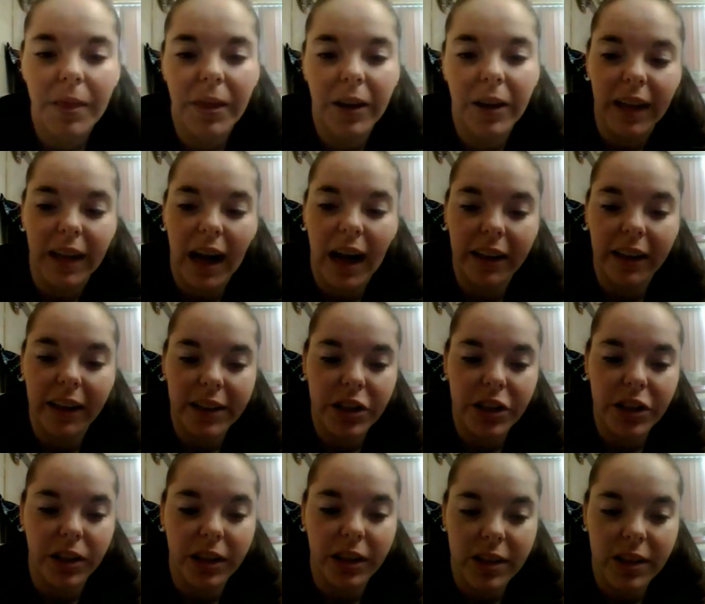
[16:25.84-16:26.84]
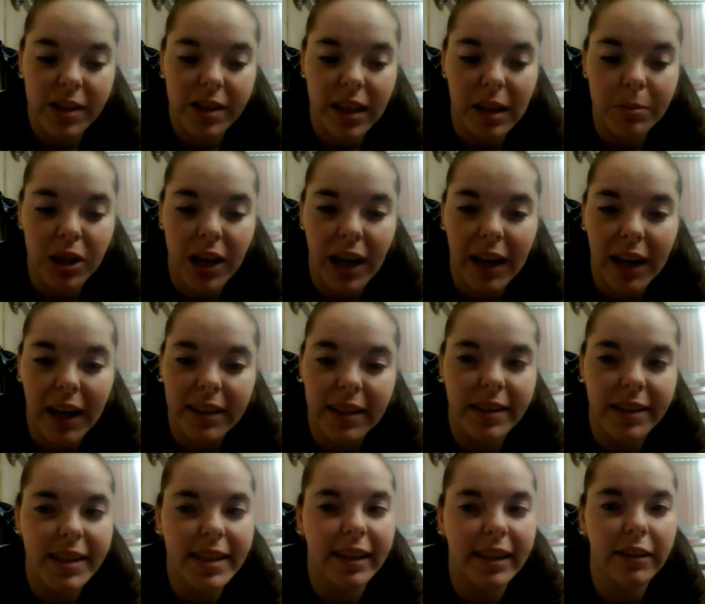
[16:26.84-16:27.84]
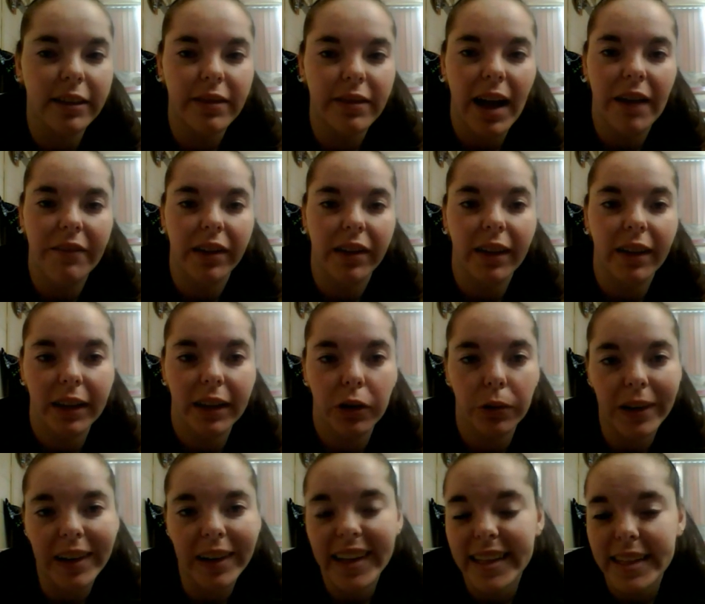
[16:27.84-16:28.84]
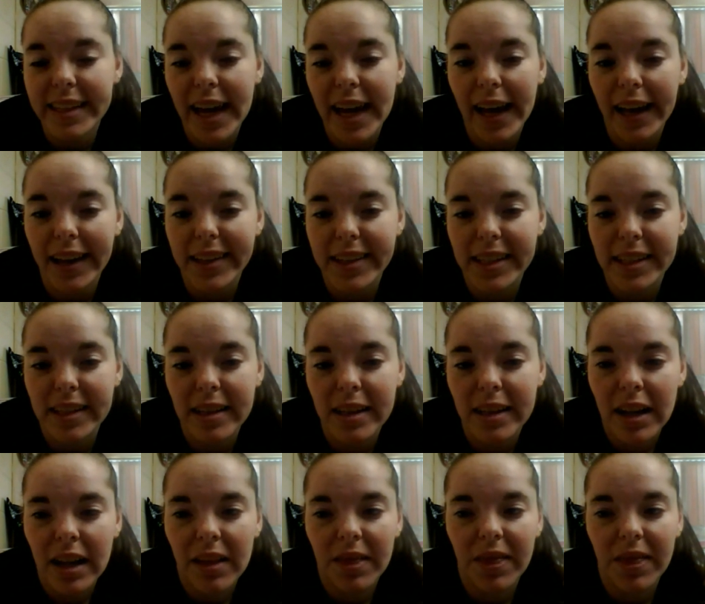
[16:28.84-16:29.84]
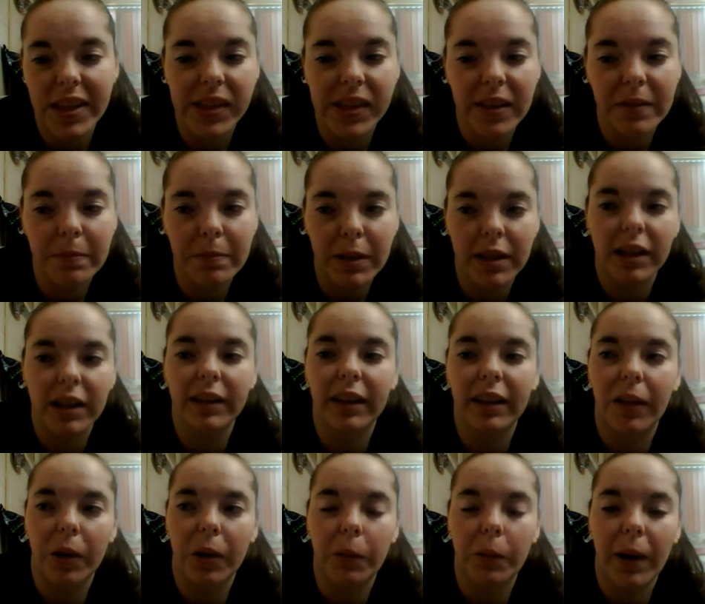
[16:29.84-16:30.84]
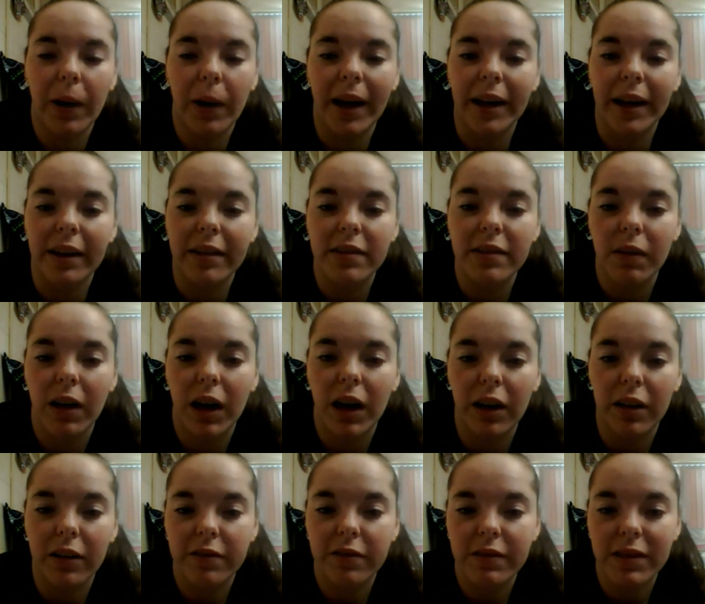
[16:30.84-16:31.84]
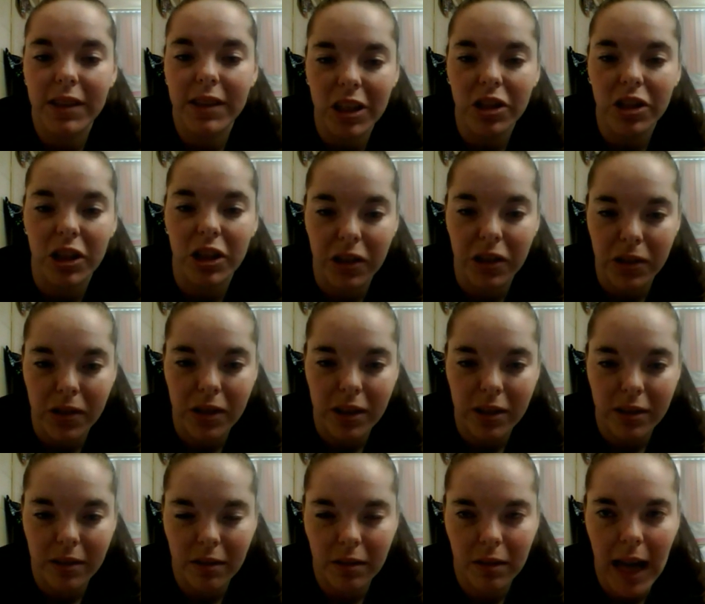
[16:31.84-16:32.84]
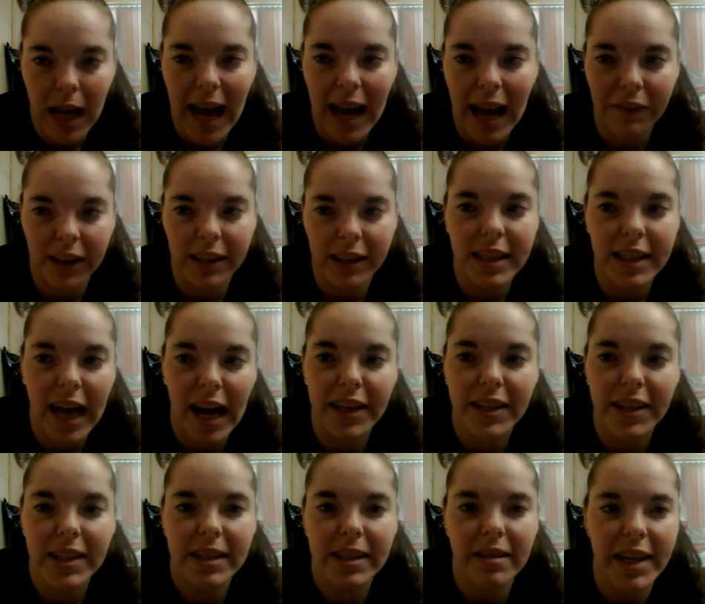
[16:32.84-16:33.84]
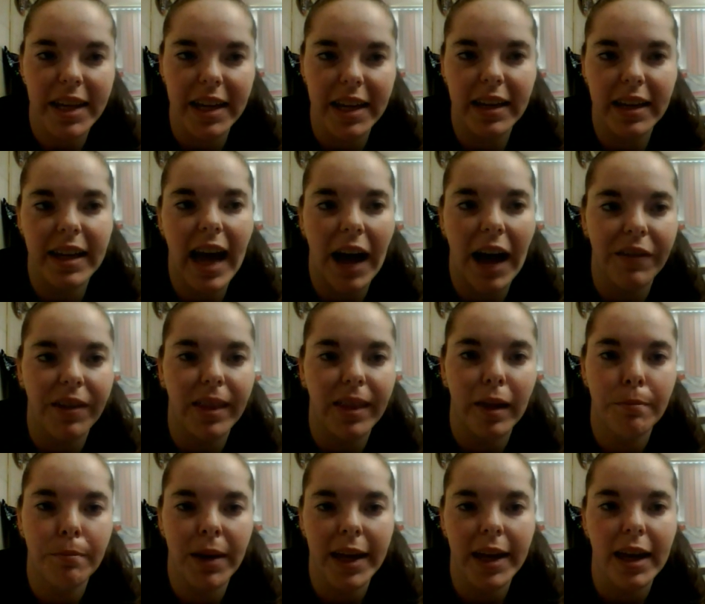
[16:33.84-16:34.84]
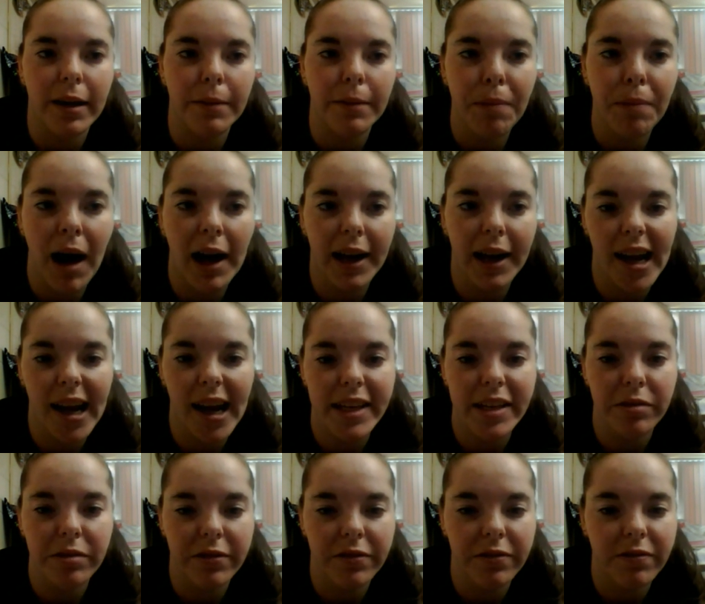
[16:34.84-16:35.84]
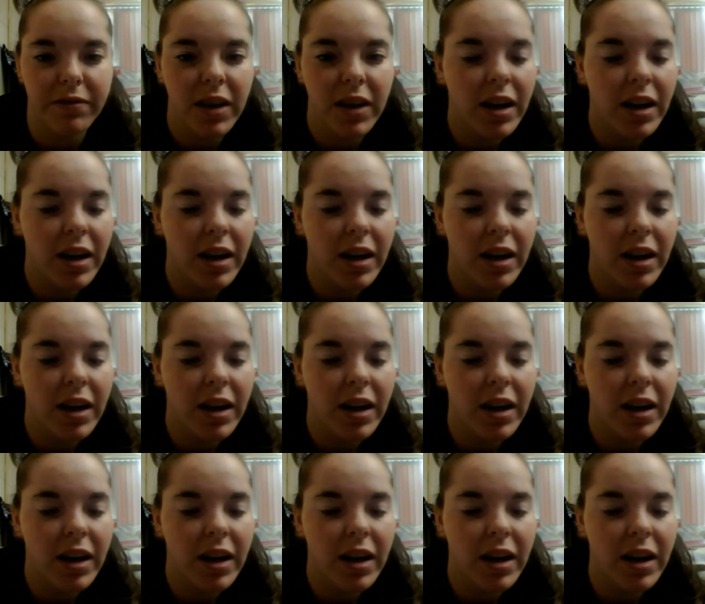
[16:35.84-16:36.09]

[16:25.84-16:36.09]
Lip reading: knowledge on the subject instead of having like written tests. This can be another way of teachers having a test, like having them make a podcast with